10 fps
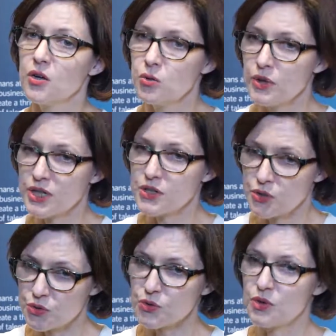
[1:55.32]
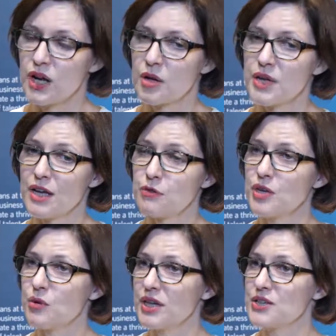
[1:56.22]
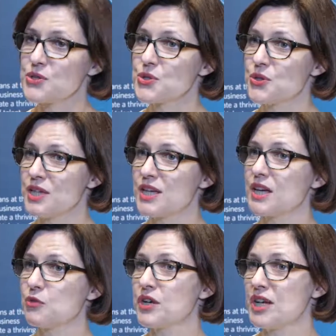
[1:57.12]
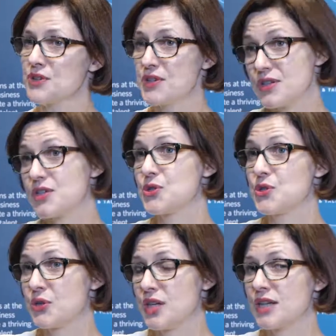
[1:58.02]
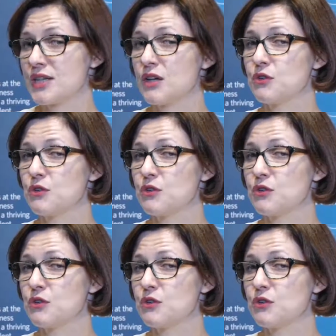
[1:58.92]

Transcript: We do. Everyone is unique. Every entity is unique, and I